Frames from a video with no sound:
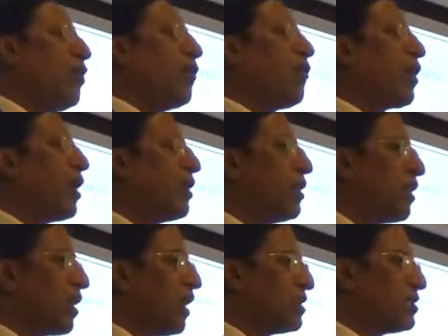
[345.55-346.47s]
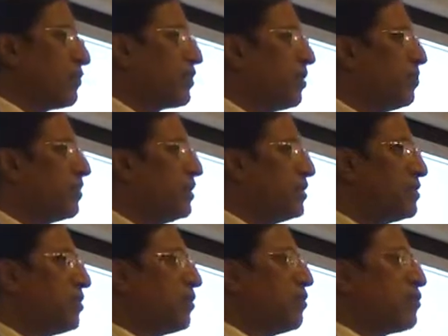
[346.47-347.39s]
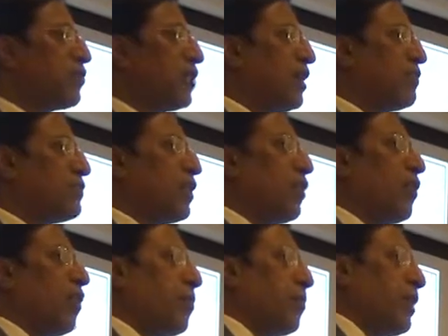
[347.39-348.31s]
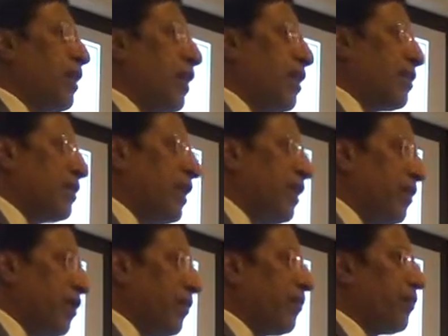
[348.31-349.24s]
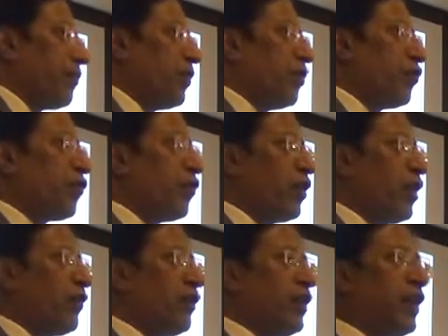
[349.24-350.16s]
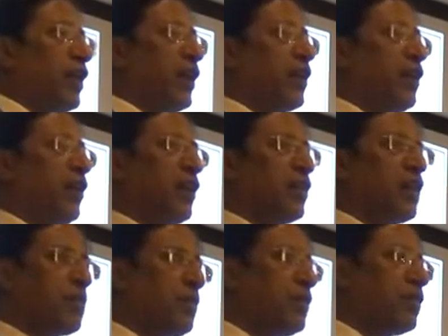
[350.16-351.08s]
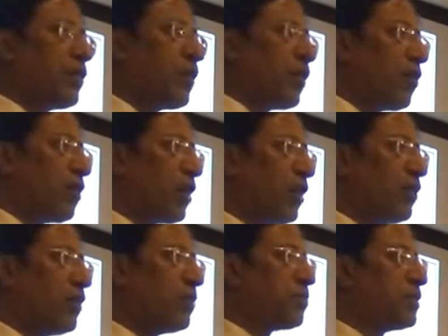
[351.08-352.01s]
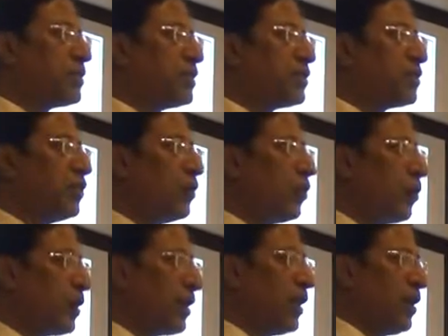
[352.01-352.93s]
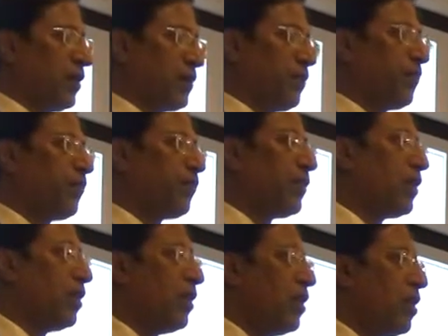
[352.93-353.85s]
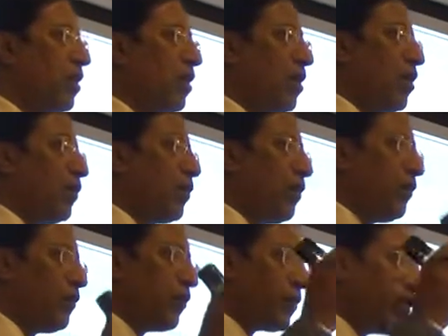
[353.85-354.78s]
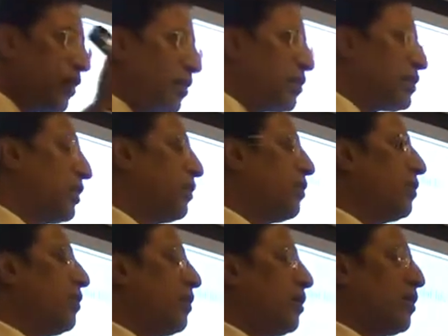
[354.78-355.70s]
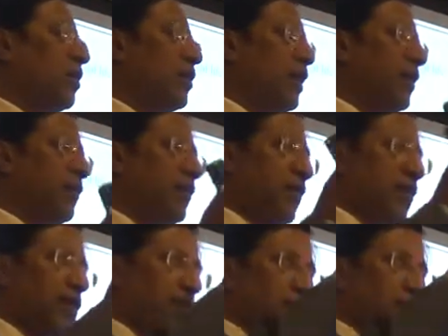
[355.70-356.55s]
For other class of companies, your useful life shall not be greater than useful life indicated. That means you cannot have a depreciation lower than. So if you see the schedule, they have said